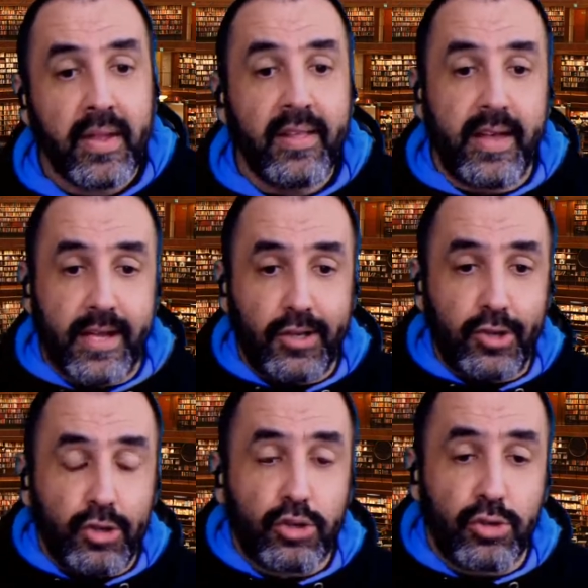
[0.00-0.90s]
that
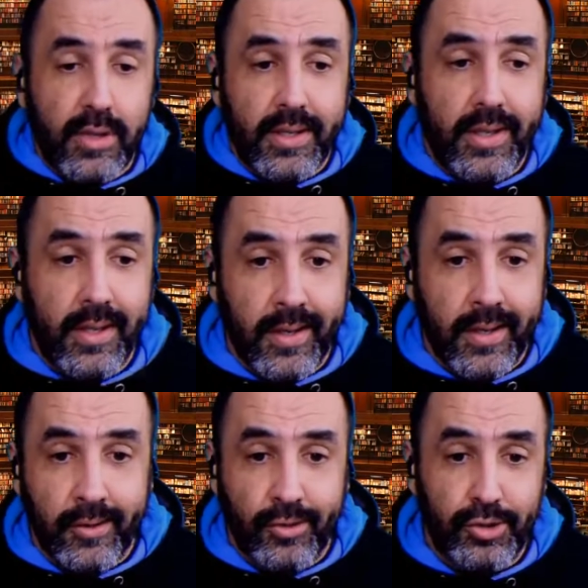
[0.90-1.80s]
usually
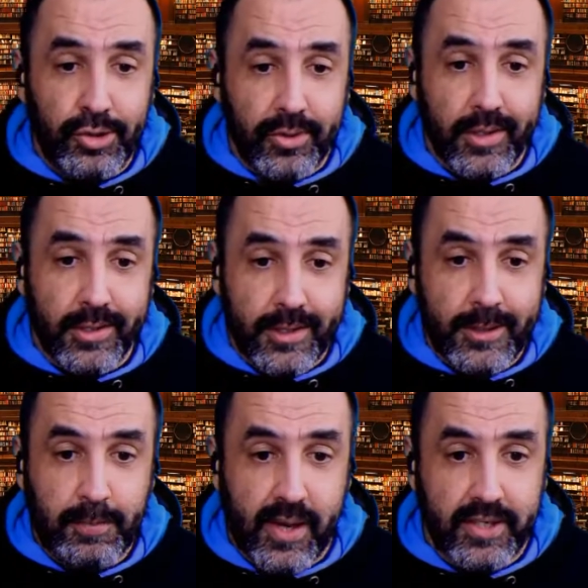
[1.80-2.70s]
usual
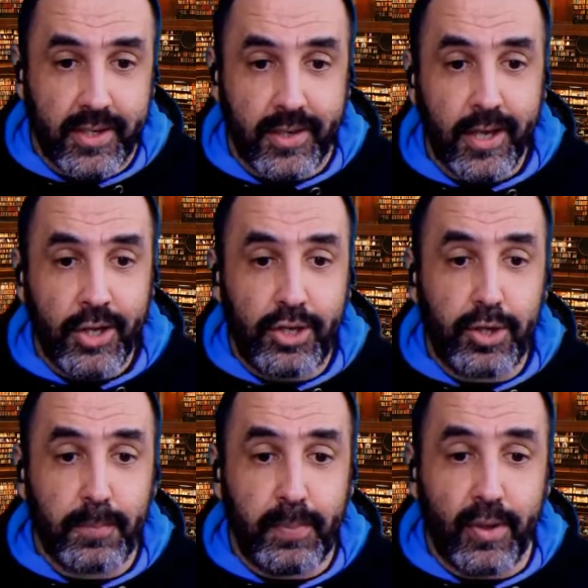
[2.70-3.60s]
expression, you
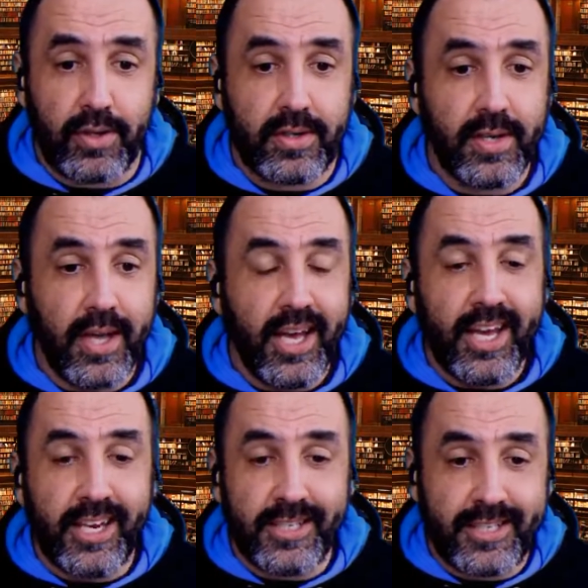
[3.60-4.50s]
should put
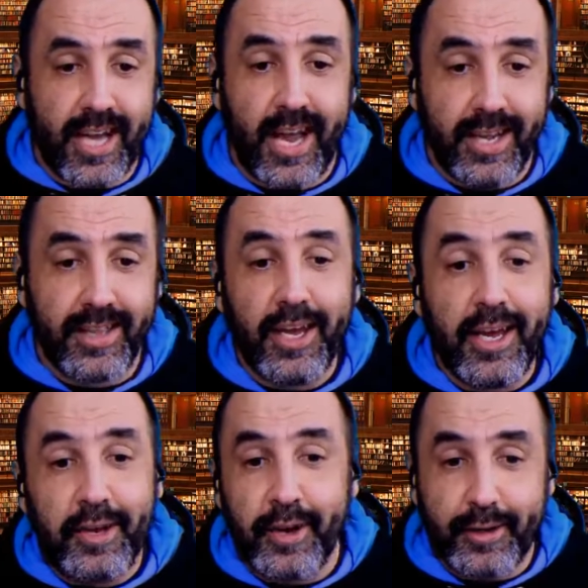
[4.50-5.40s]
inside
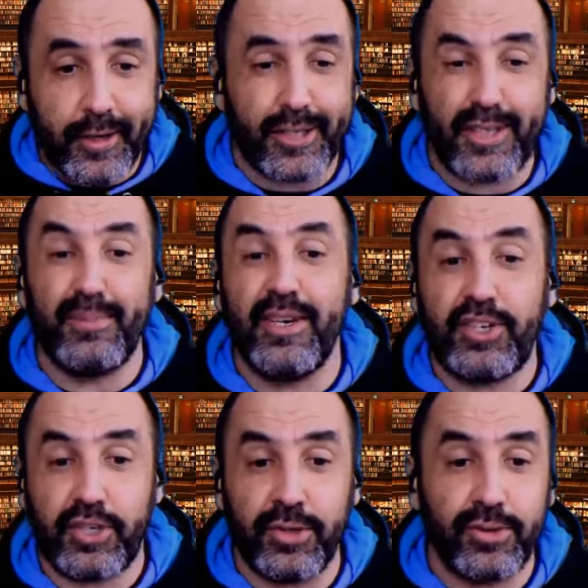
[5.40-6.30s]
your customer
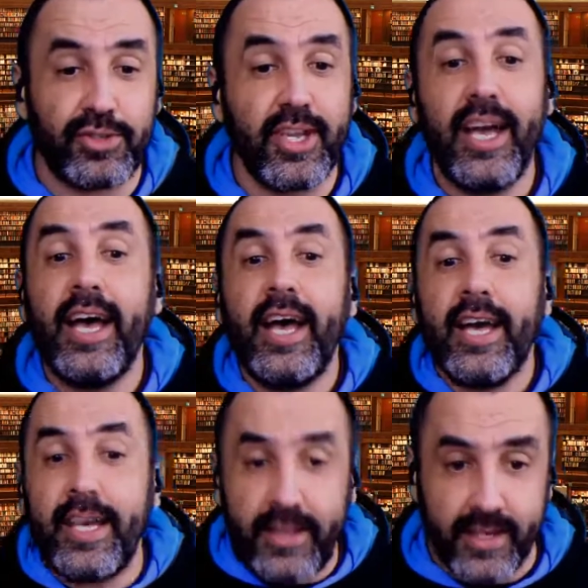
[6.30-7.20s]
shoes.
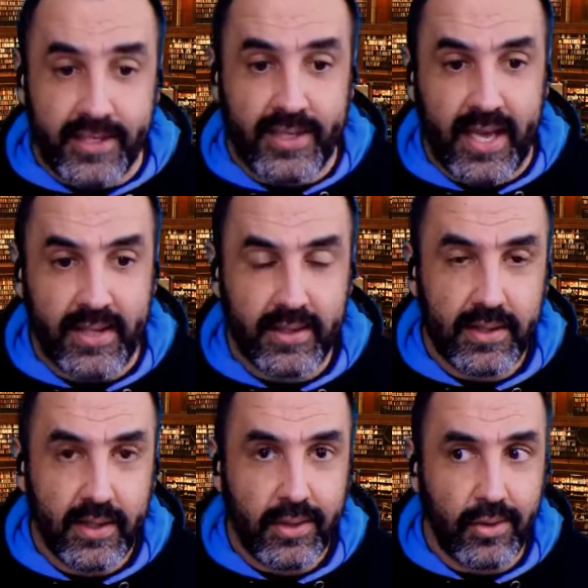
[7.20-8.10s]
He does that.
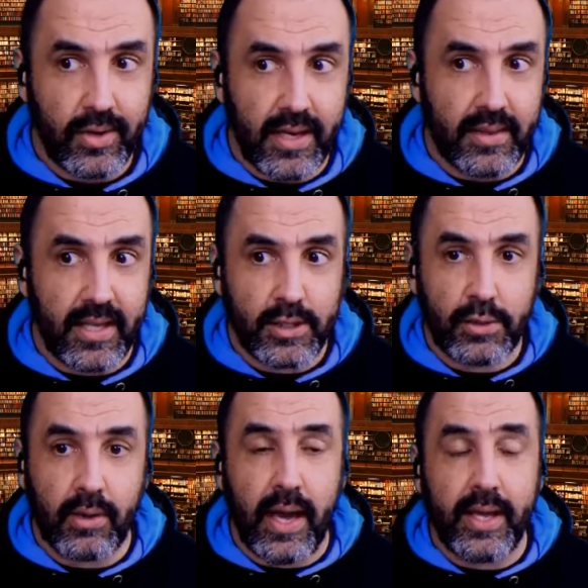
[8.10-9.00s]
Okay, that's
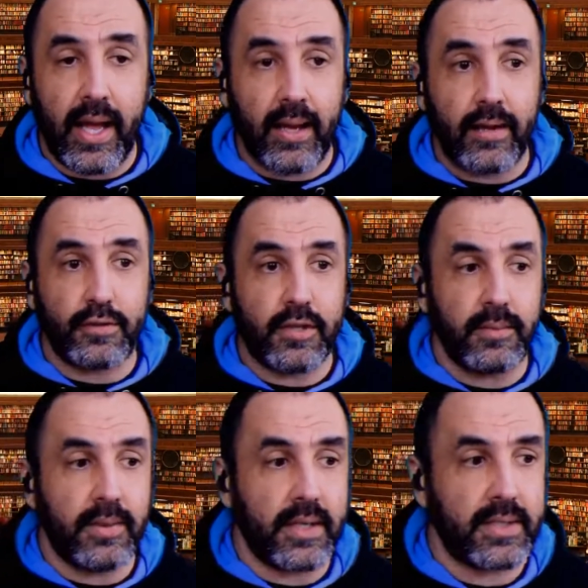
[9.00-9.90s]
why I love so
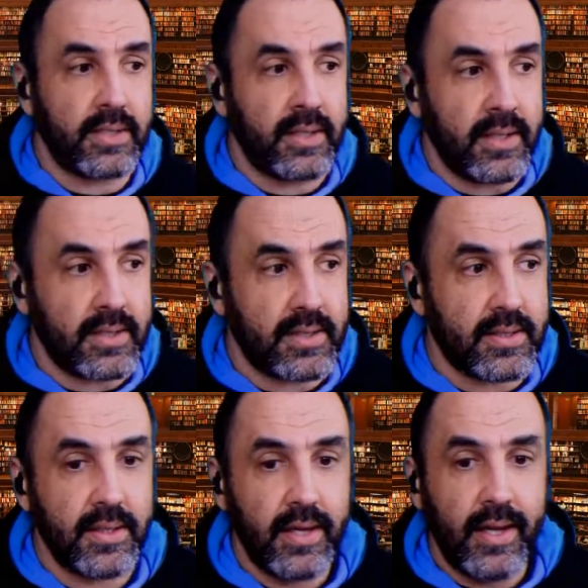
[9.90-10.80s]
much
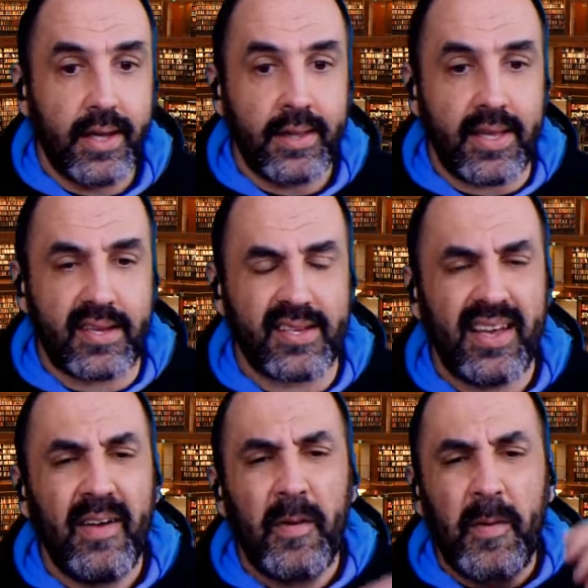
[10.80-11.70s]
this
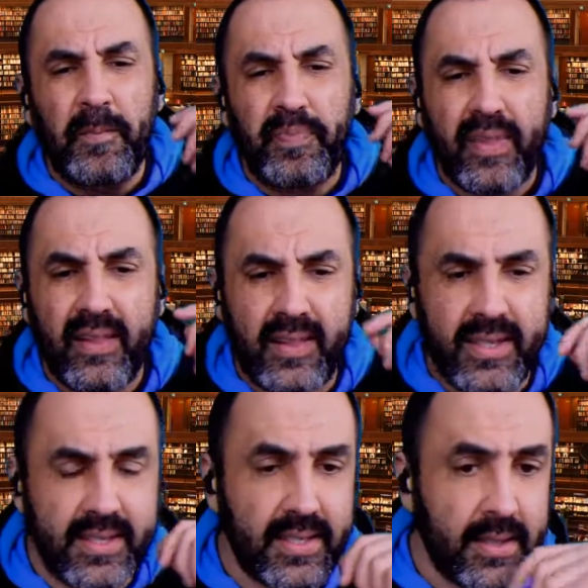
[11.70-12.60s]

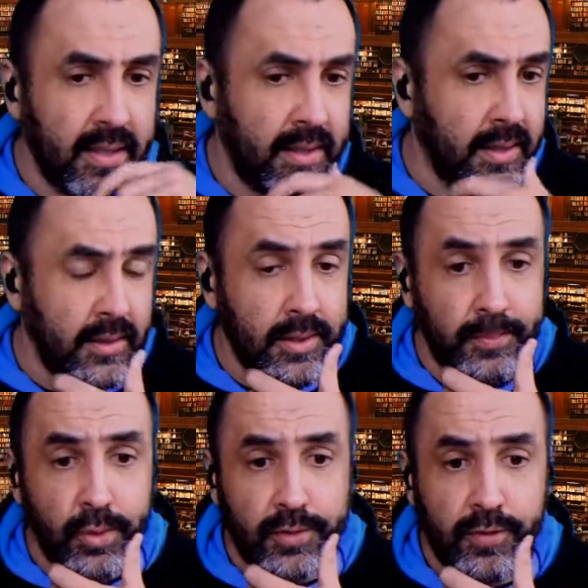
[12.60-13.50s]
the
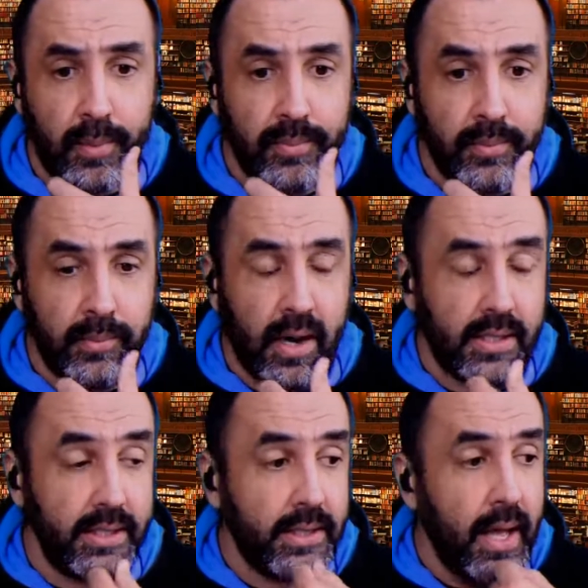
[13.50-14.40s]
books from
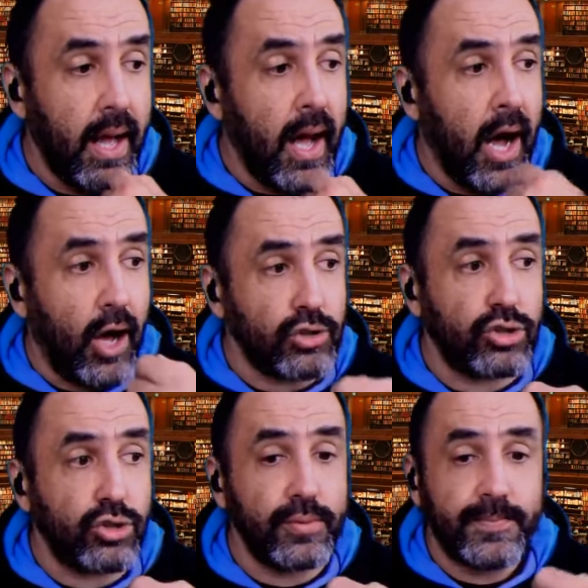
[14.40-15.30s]
Martin.
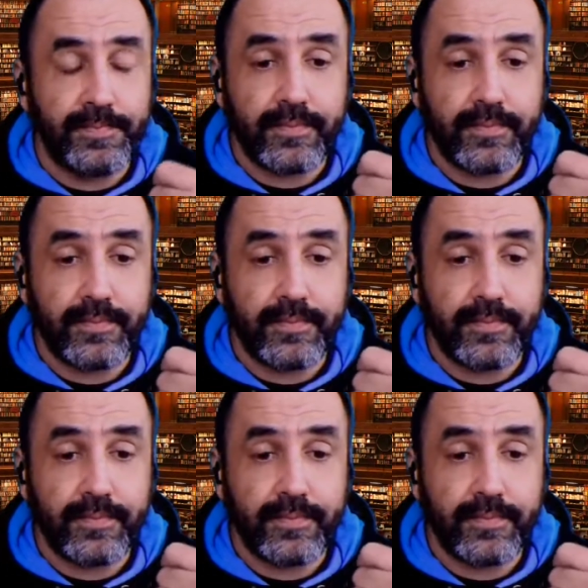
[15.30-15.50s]
Also,